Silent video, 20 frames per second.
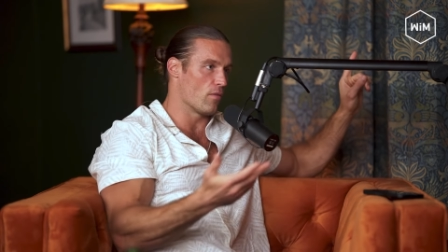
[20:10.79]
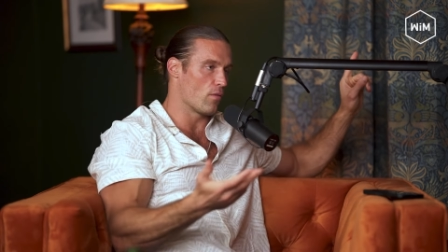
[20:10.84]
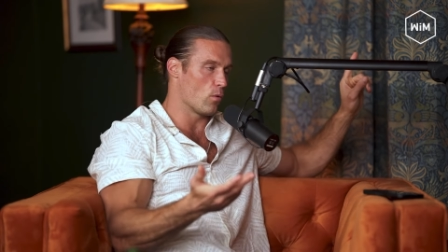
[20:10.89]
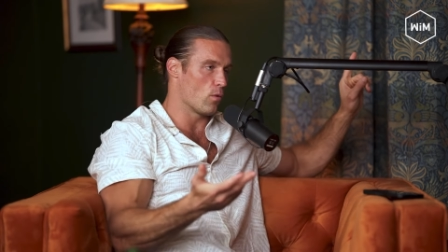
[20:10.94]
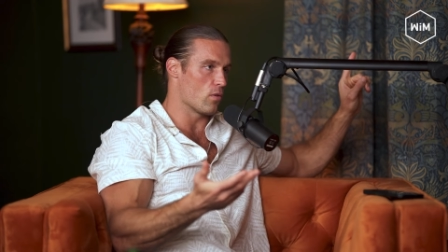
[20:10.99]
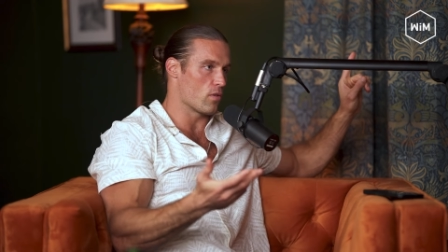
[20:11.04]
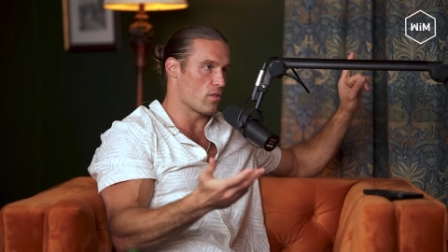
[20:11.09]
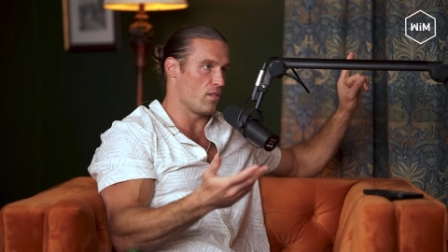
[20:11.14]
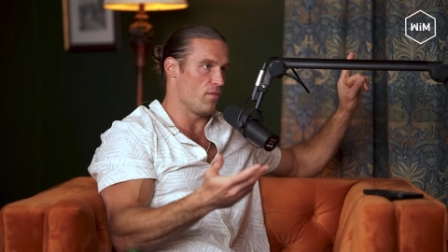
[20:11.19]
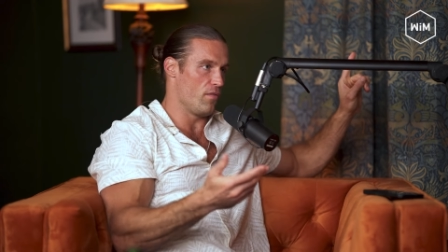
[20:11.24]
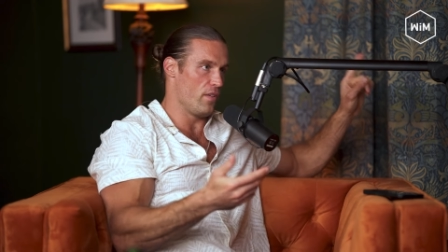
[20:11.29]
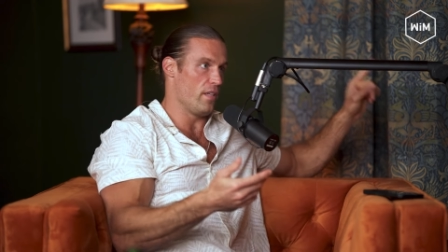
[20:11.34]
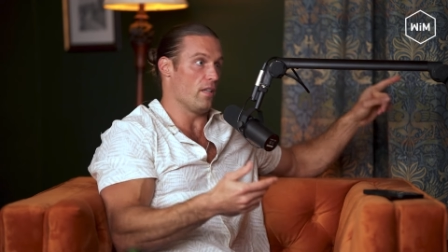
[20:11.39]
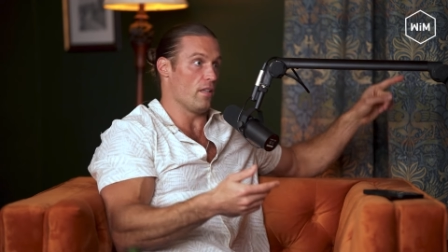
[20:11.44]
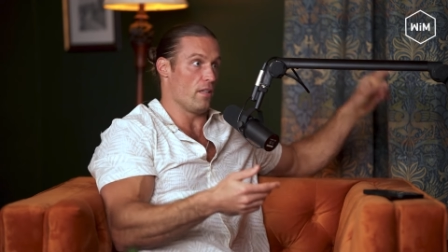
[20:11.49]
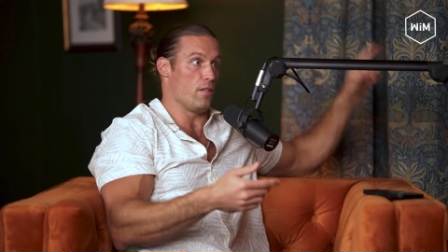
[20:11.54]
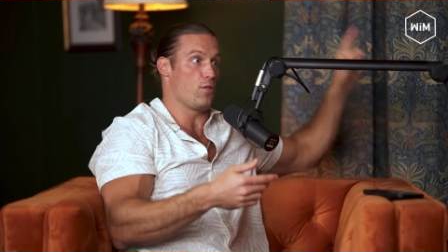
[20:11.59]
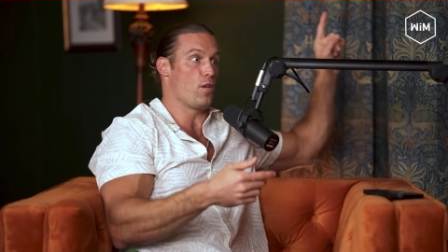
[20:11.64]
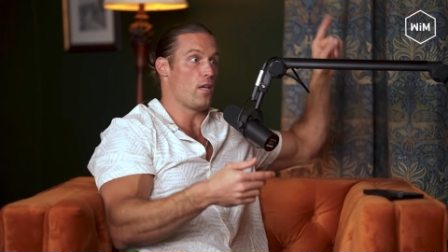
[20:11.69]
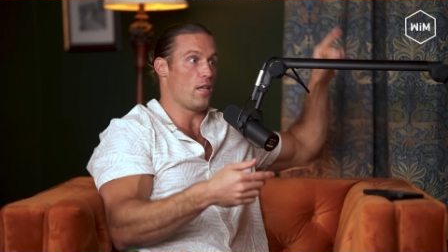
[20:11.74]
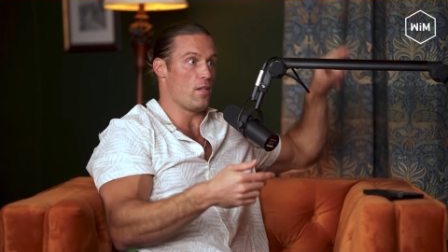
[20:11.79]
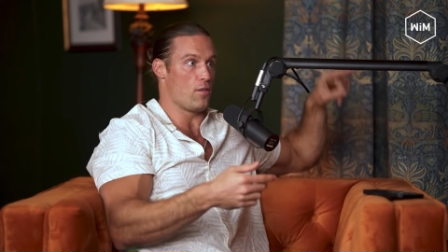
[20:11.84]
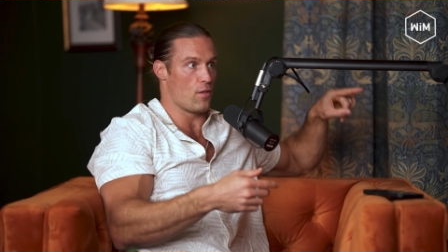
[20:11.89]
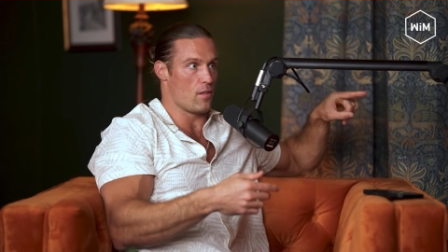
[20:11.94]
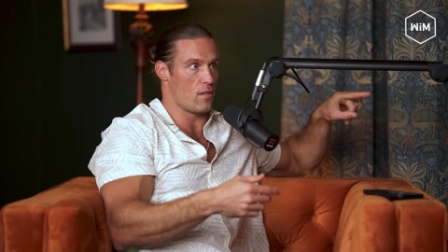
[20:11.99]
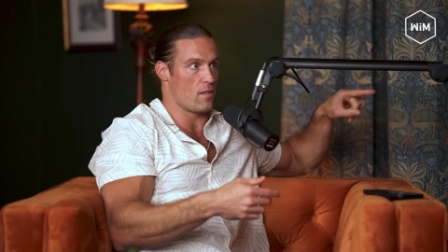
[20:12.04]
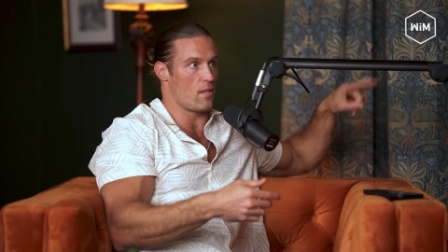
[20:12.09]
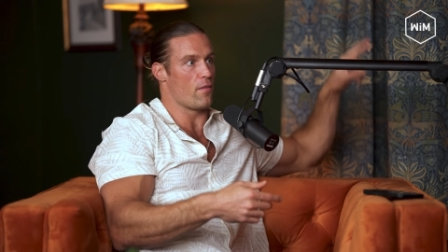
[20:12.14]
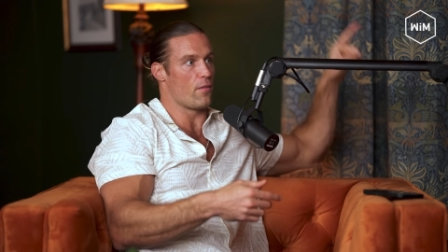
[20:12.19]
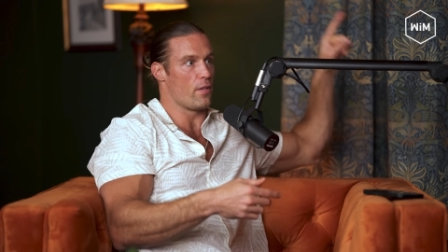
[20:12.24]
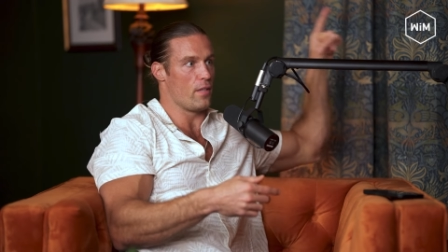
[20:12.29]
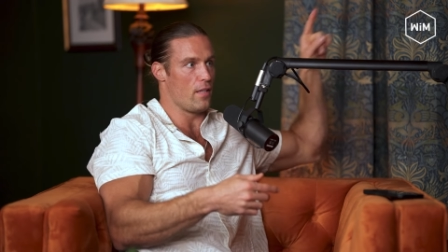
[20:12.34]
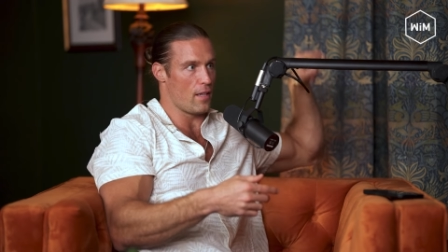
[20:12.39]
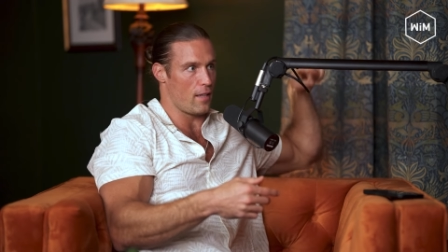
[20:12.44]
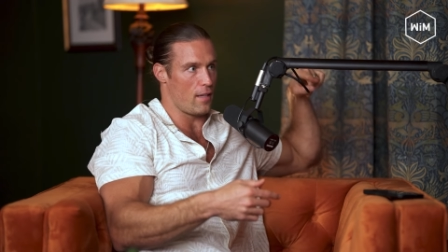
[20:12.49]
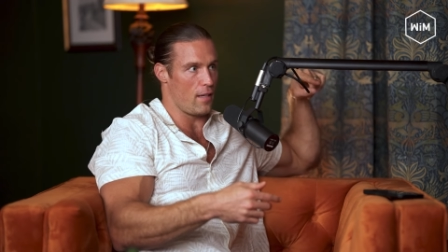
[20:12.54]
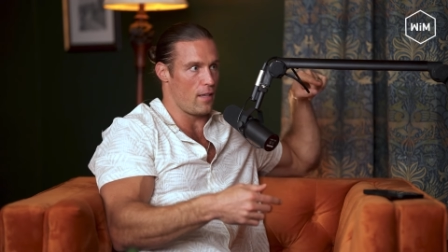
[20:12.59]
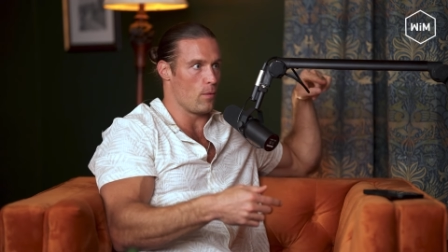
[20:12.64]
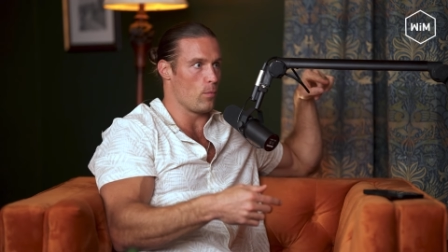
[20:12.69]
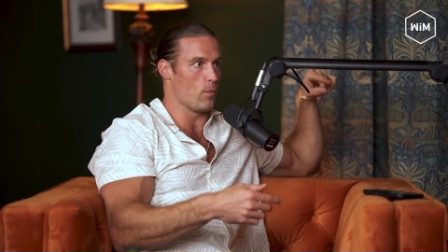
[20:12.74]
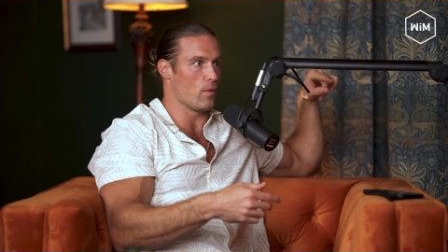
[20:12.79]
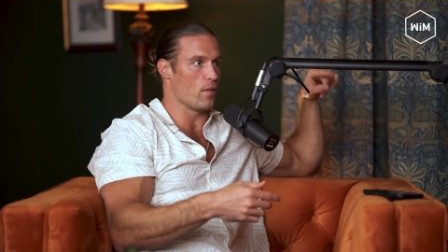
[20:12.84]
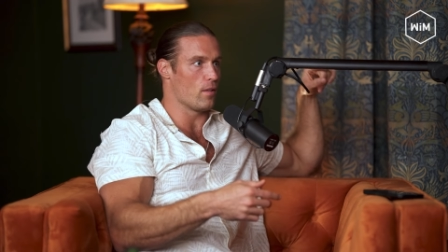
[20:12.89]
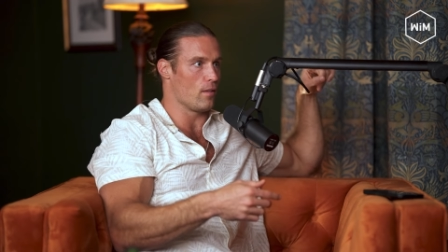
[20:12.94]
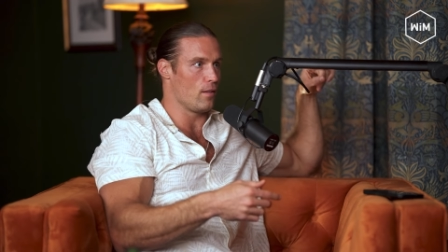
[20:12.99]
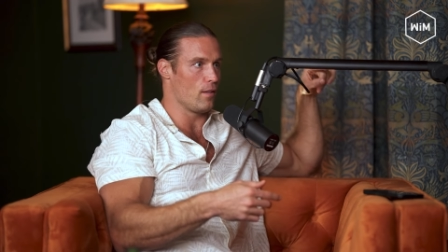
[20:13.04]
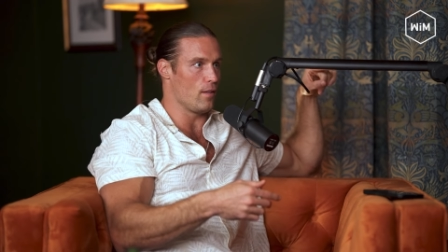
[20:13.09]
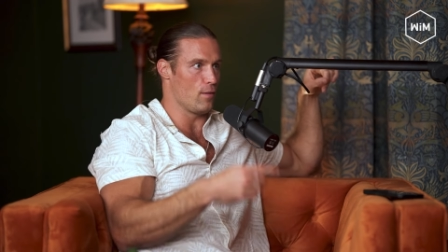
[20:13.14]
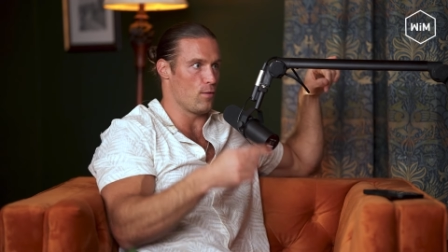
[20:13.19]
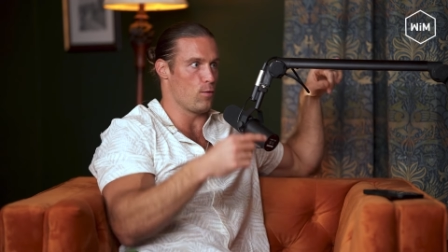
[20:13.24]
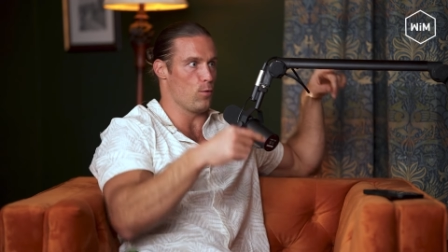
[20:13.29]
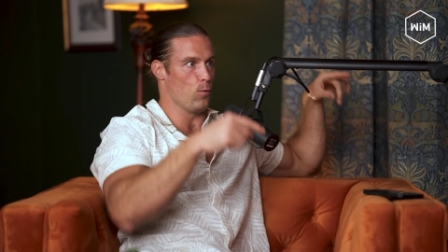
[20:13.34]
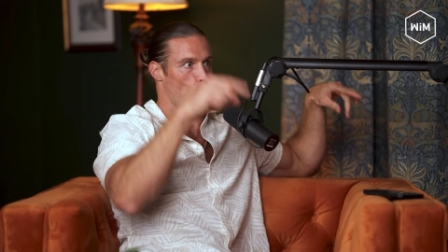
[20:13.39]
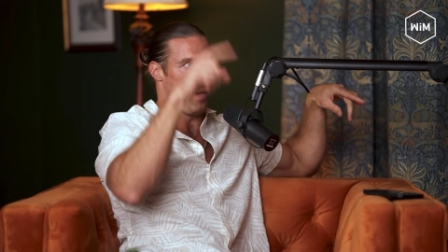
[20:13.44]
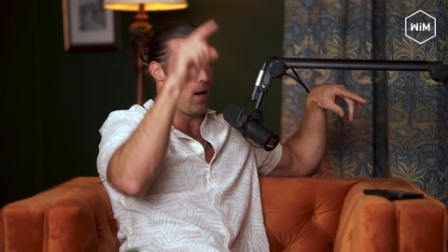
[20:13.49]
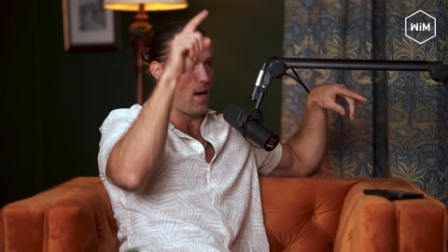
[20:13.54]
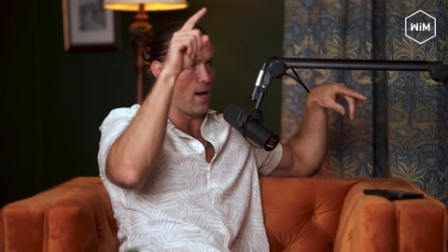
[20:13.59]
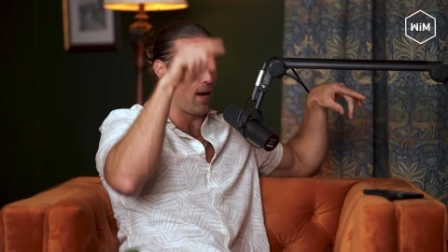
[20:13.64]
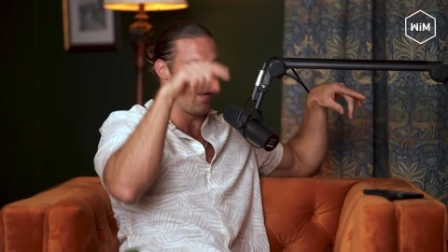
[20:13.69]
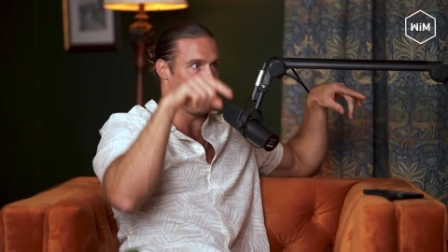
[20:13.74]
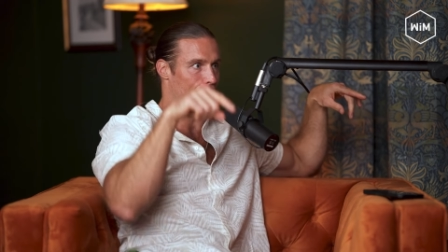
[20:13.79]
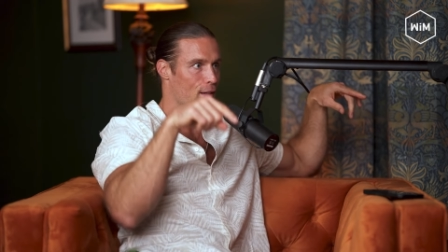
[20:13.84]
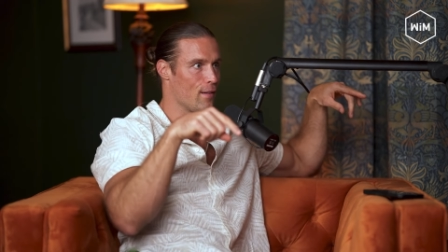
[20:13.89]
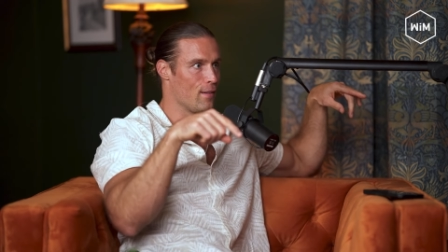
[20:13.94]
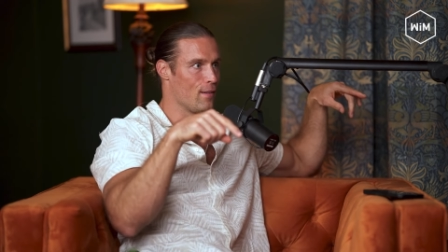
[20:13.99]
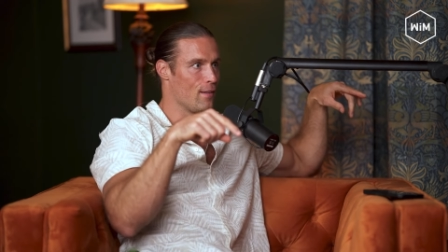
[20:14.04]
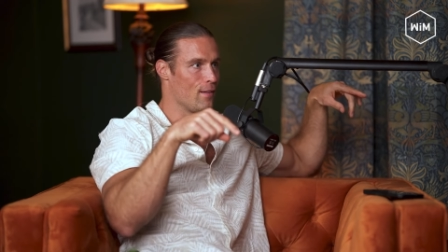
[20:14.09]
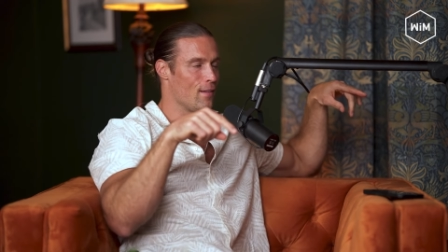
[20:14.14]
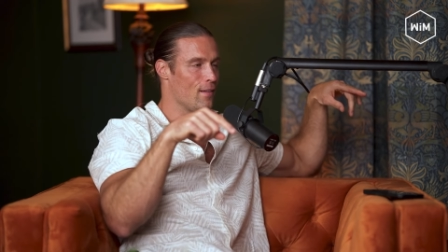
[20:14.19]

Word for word: of course, conveniently changes every decade when the, it gets too high.